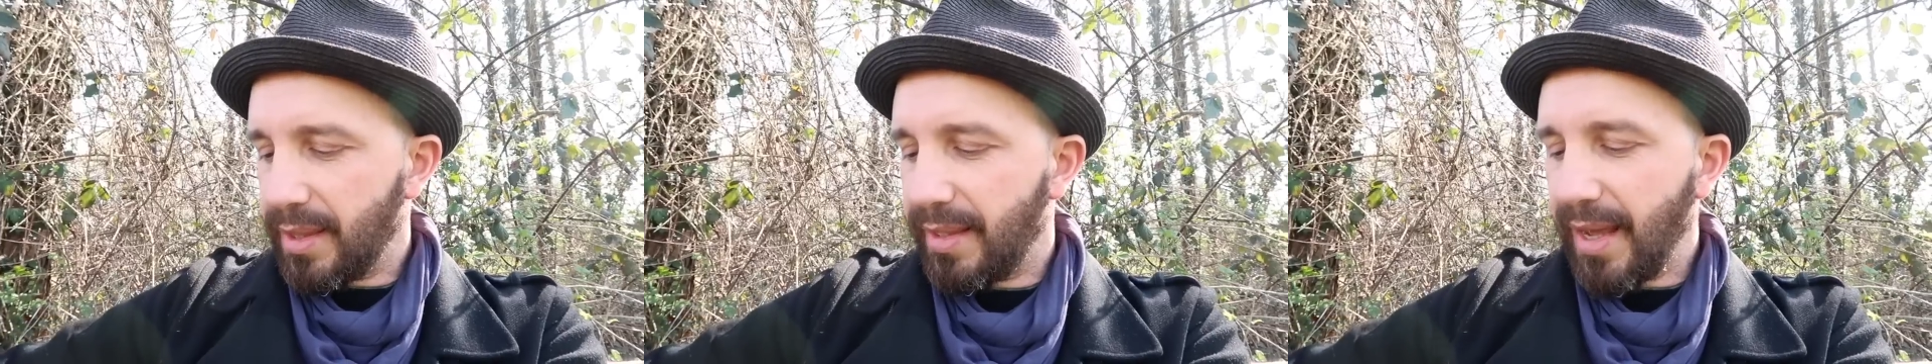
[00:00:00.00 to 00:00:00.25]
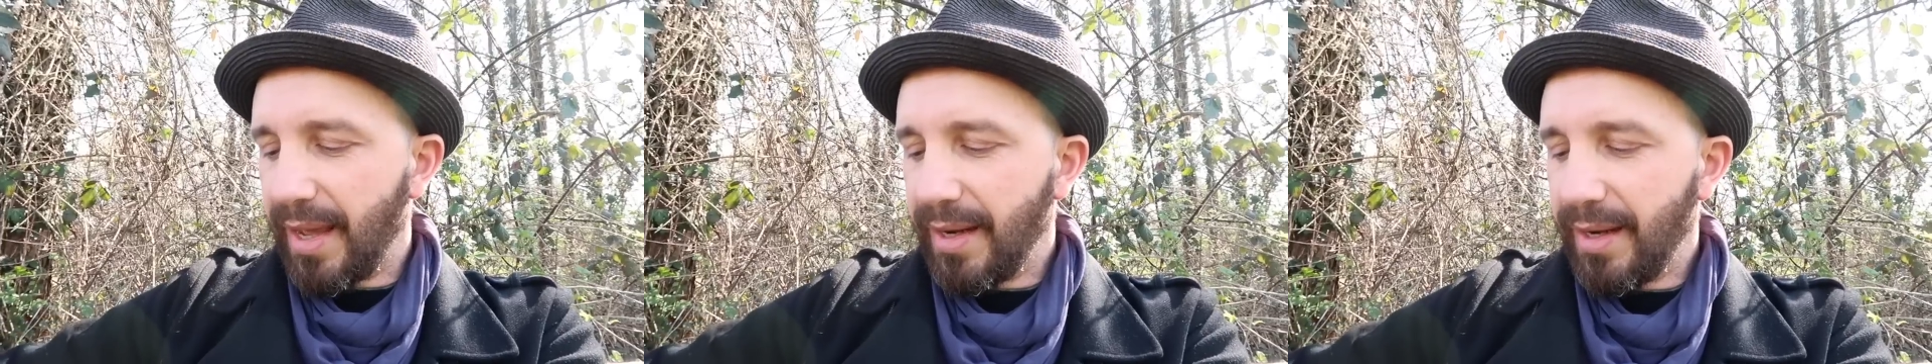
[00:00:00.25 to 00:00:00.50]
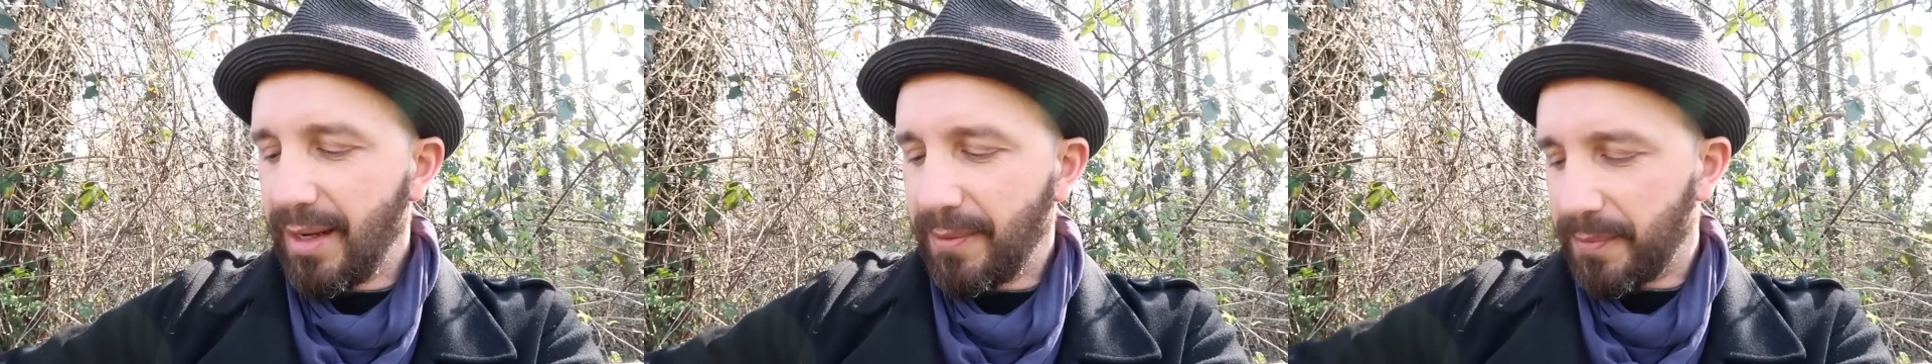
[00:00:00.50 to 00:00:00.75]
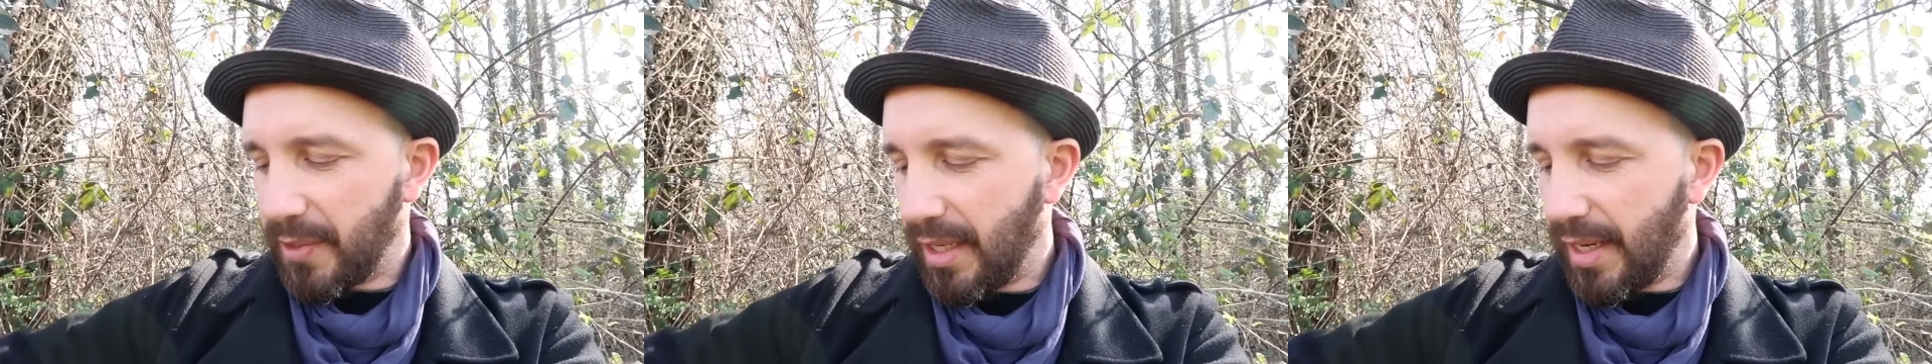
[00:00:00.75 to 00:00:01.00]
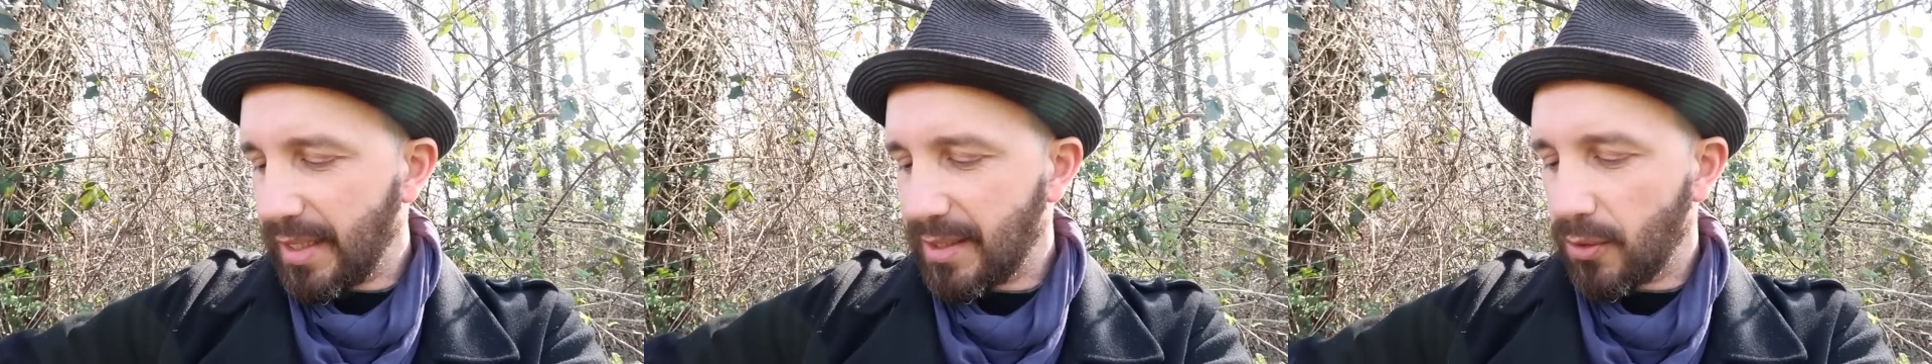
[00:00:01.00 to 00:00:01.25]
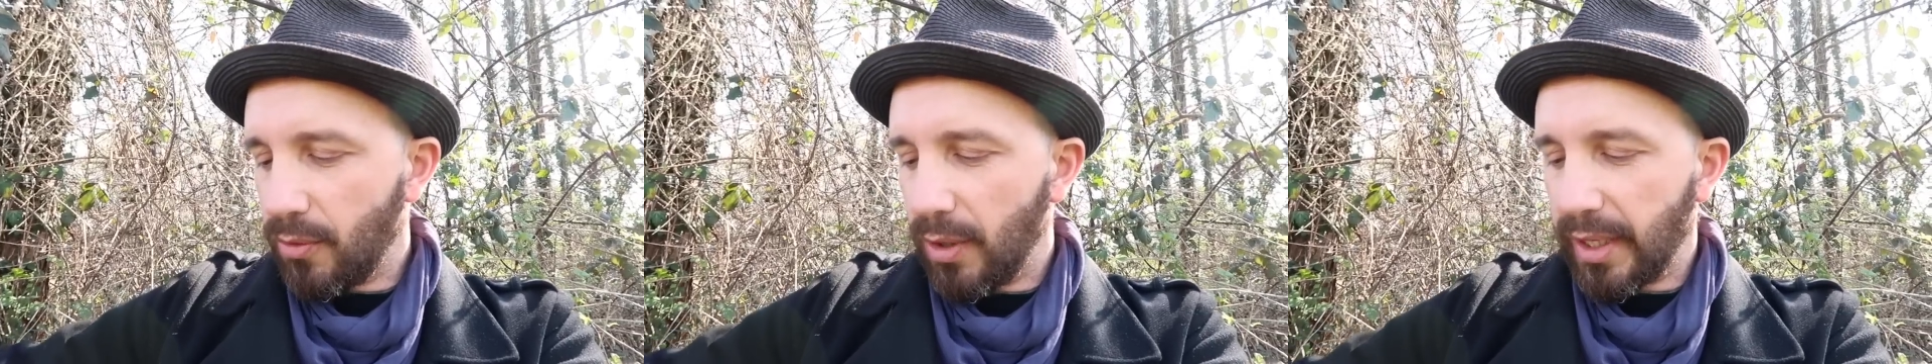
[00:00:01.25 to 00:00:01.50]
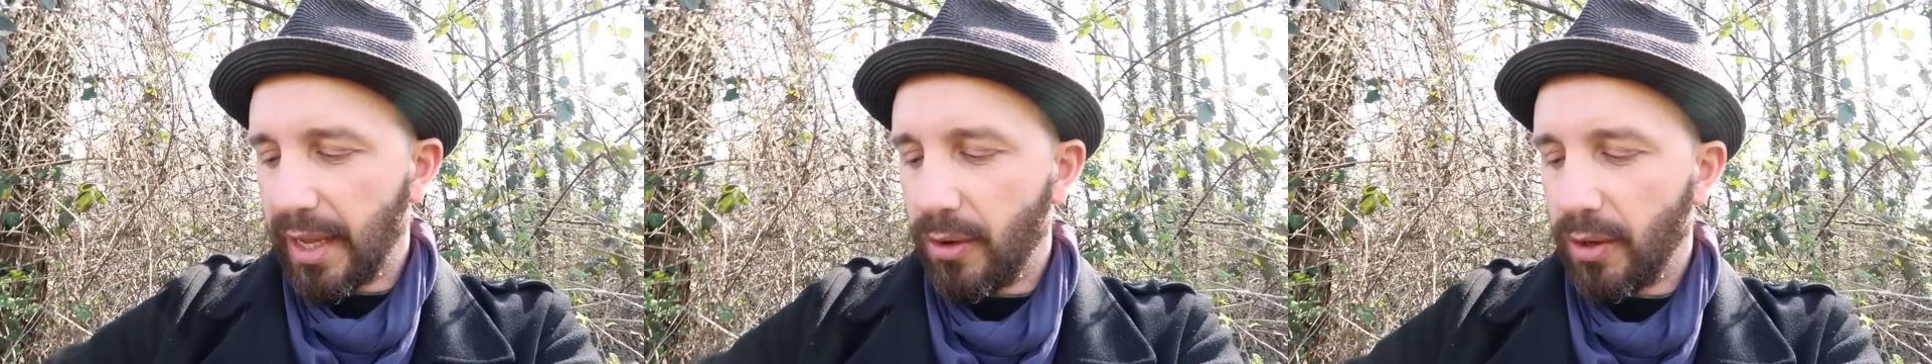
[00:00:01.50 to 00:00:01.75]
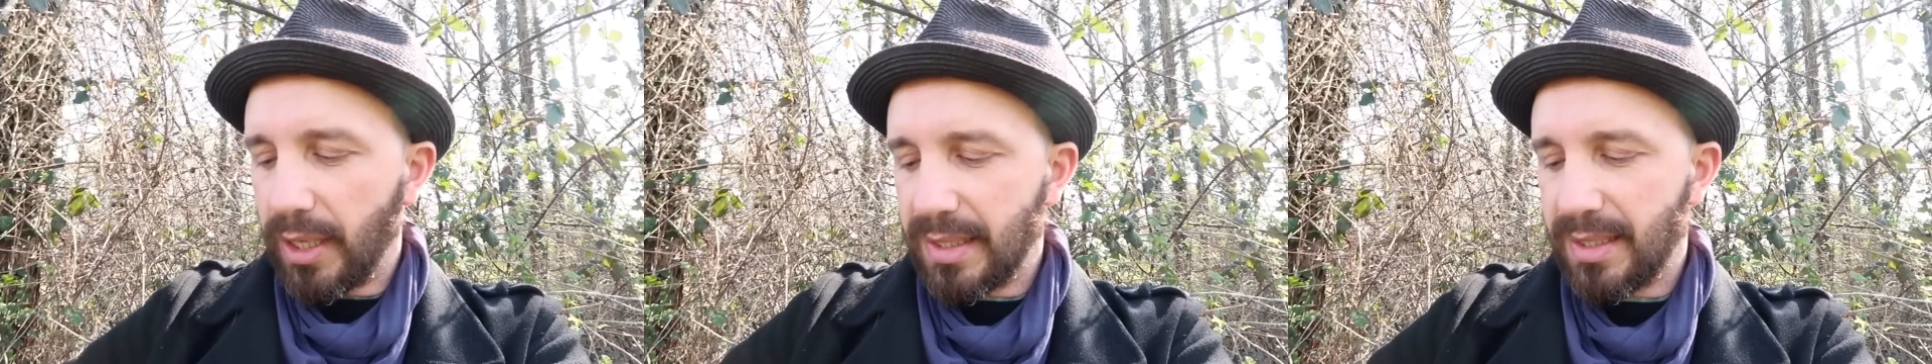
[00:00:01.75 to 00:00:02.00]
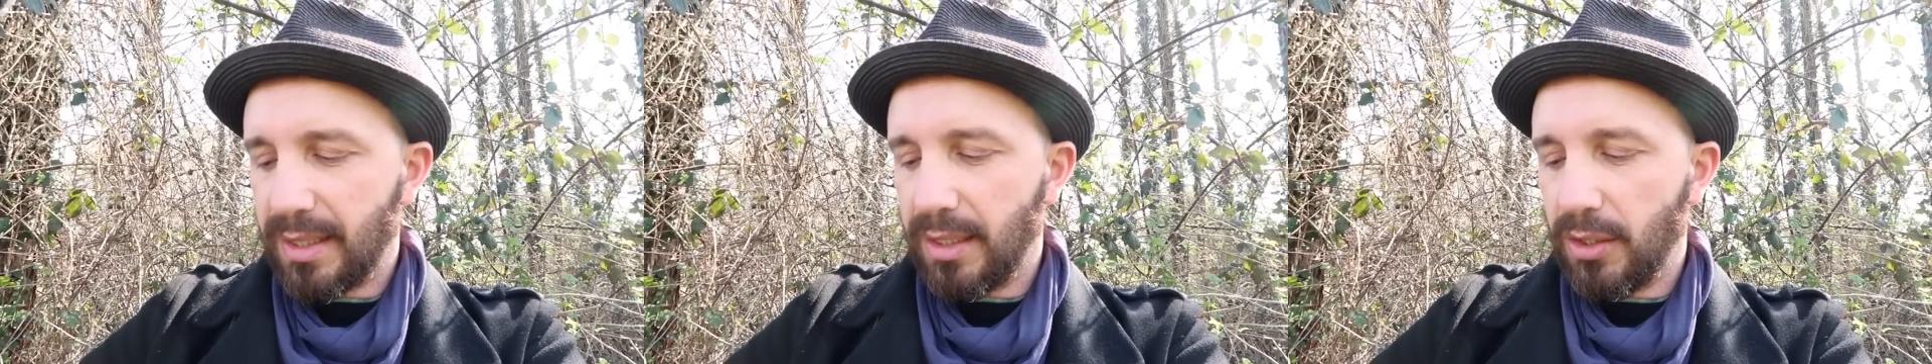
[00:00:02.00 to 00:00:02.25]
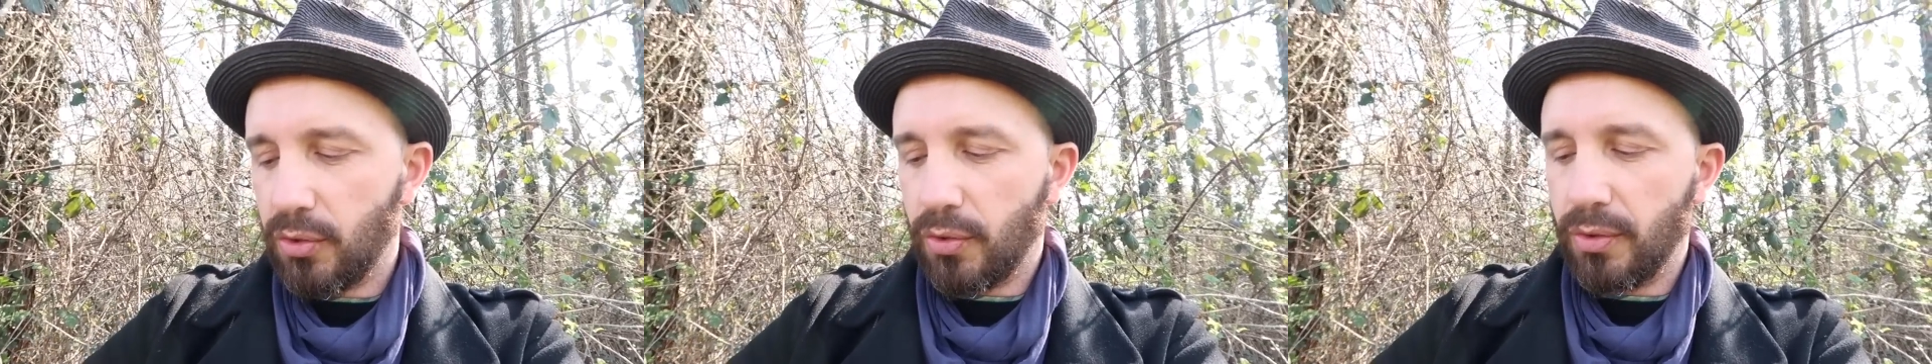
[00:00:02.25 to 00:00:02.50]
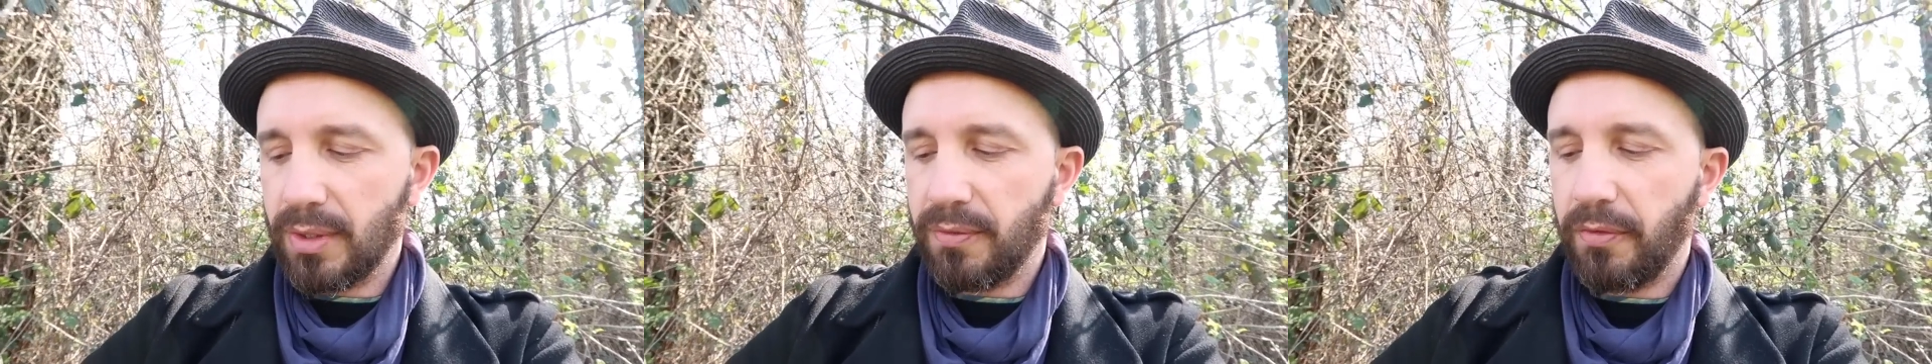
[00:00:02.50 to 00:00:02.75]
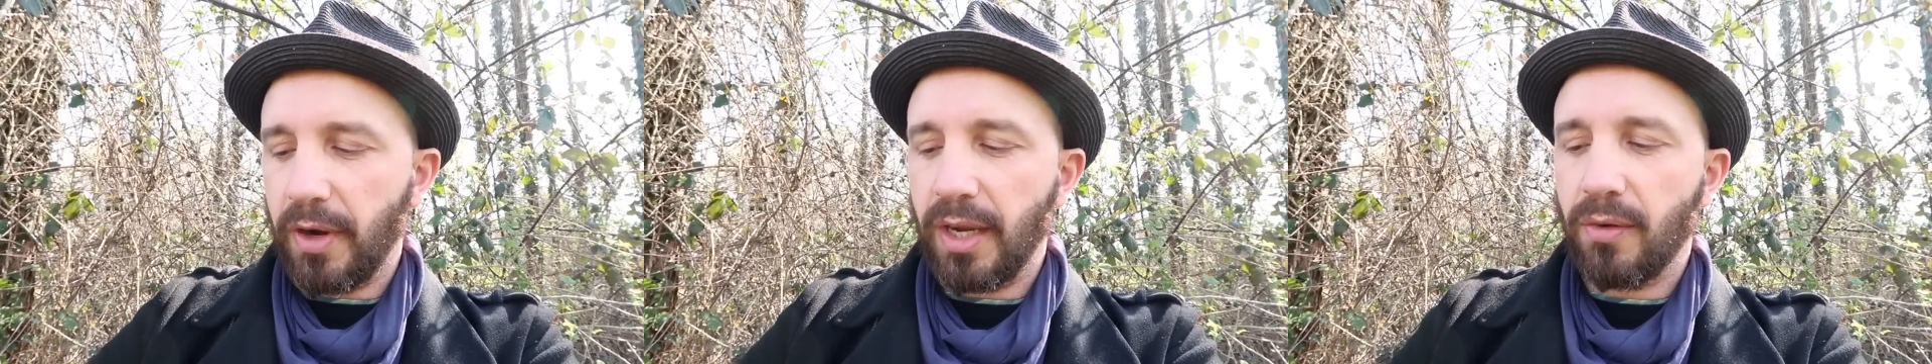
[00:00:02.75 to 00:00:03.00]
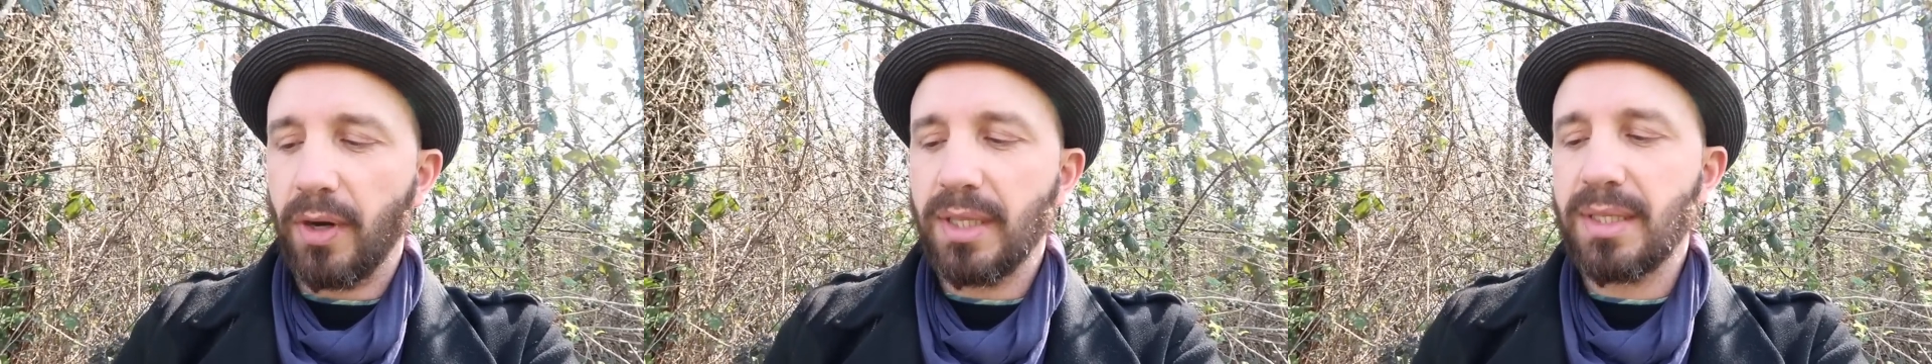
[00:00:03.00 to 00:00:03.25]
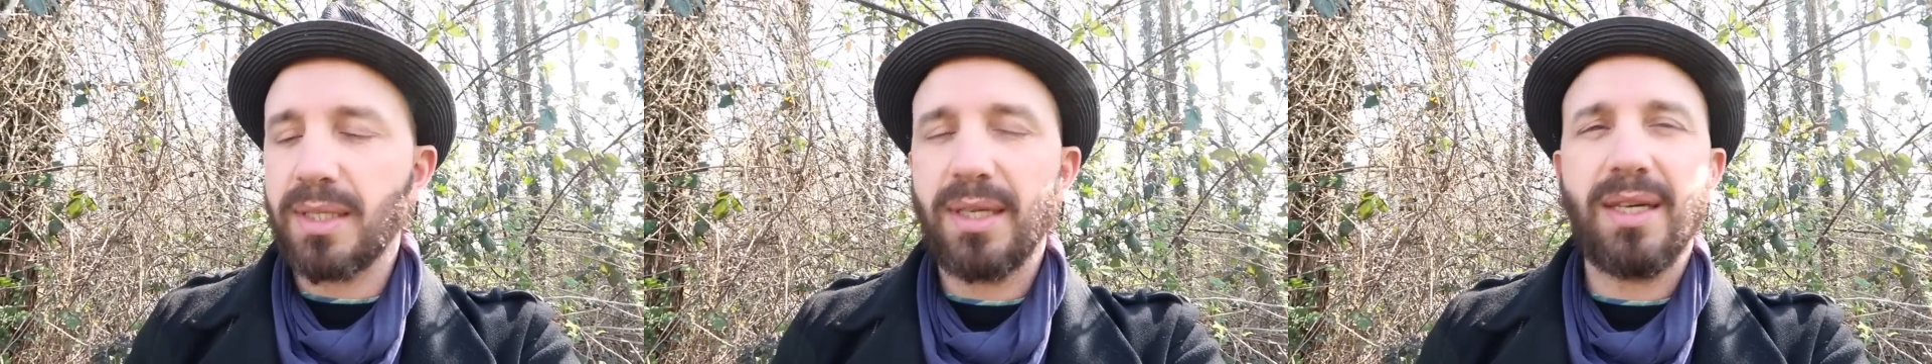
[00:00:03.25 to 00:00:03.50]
then let's go again on a citrus fragrance,